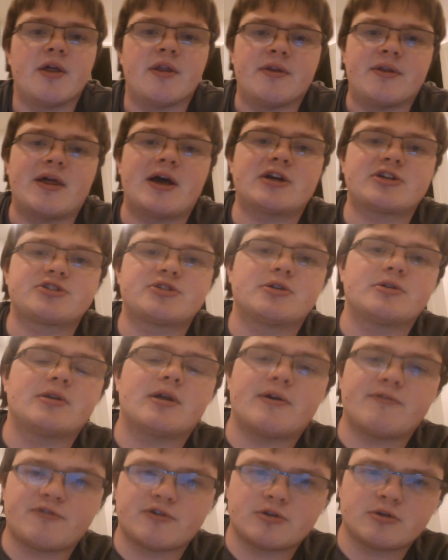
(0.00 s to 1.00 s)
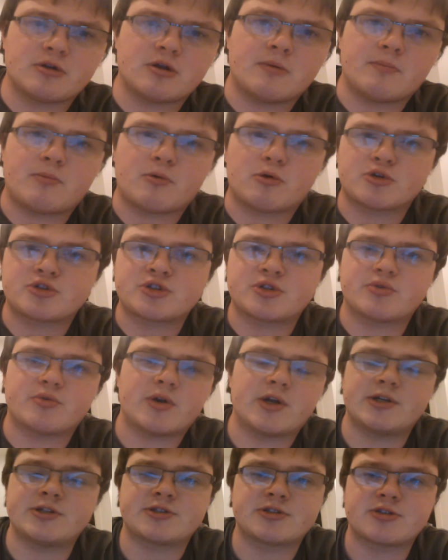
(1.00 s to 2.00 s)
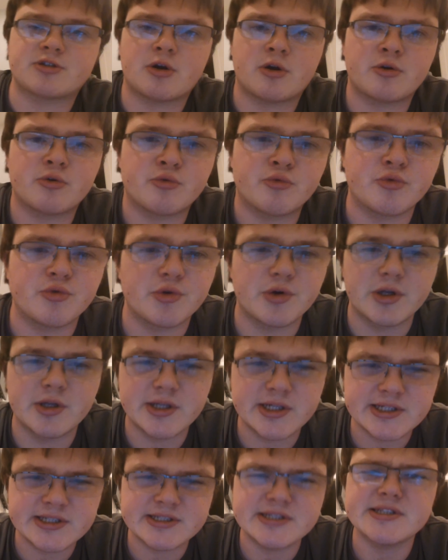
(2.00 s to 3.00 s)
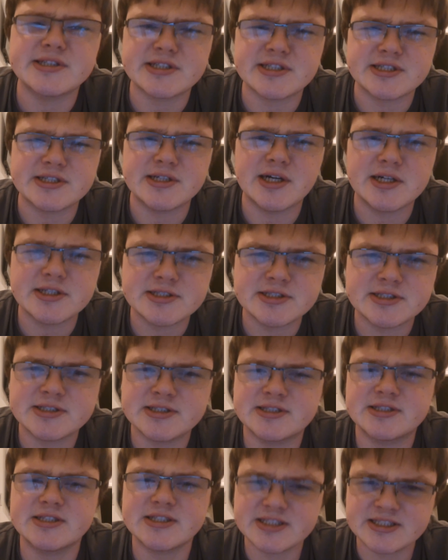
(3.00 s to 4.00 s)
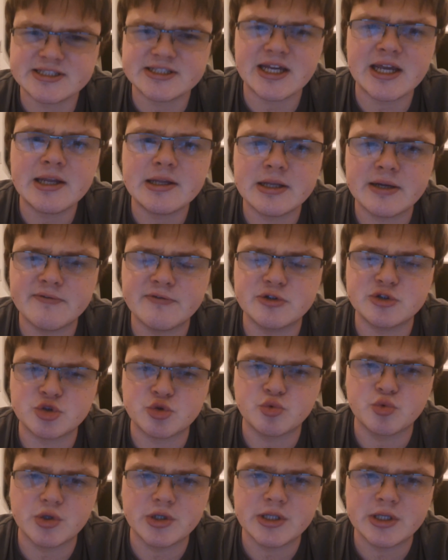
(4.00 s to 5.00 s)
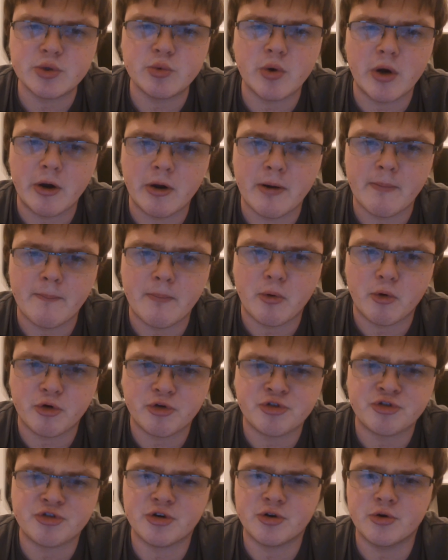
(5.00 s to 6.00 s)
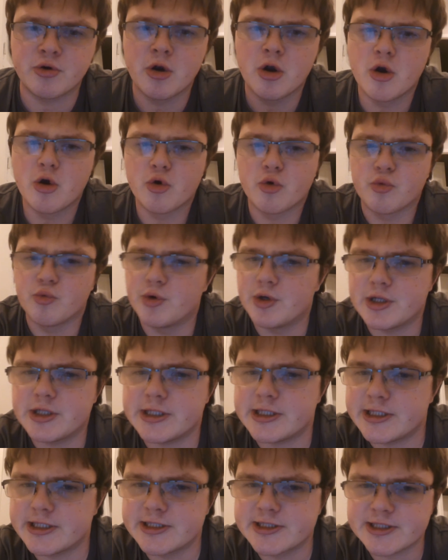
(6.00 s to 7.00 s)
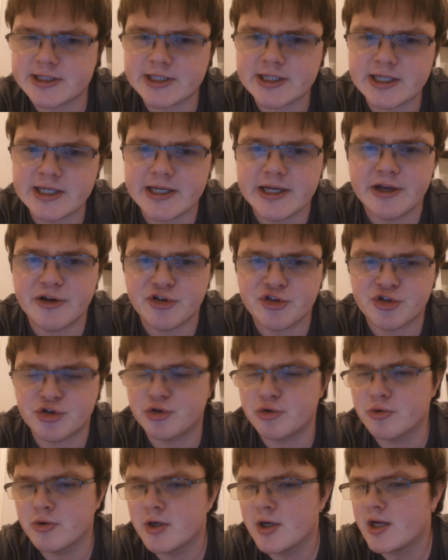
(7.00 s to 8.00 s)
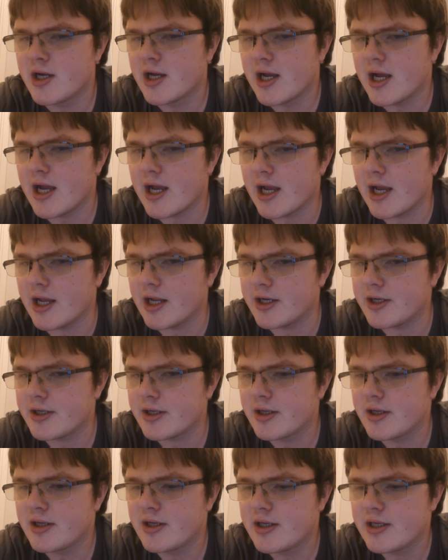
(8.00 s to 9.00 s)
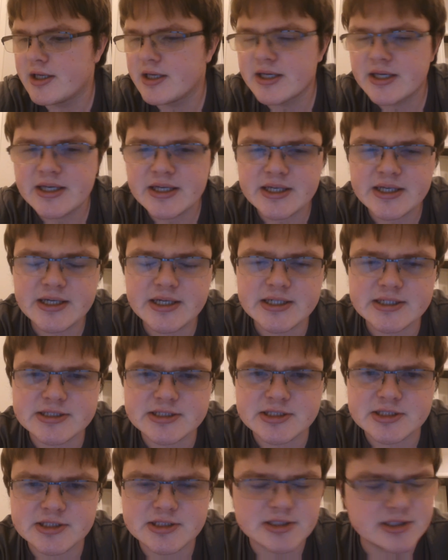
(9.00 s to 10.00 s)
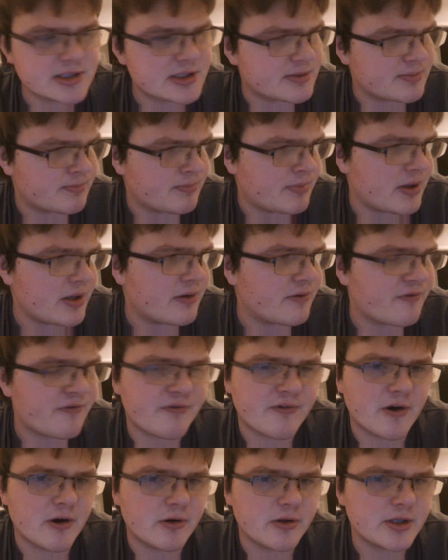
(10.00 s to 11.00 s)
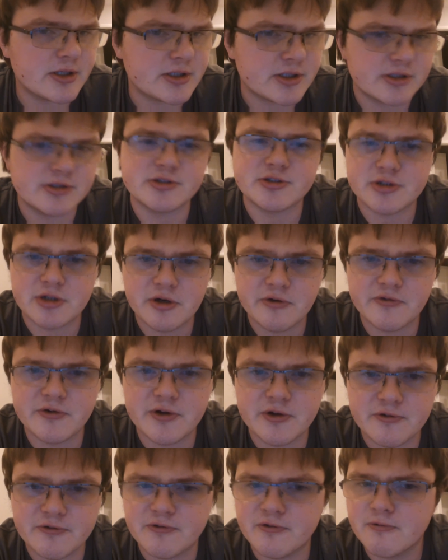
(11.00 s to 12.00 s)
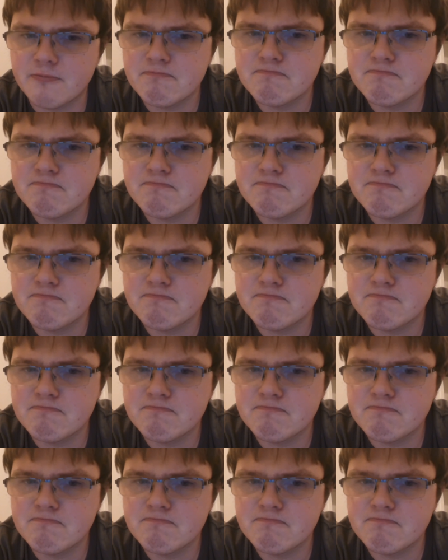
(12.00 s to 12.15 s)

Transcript: national level, abortion rights aren't really discussed. State level is really where abortion really is a key issue. And he has been fairly conservative.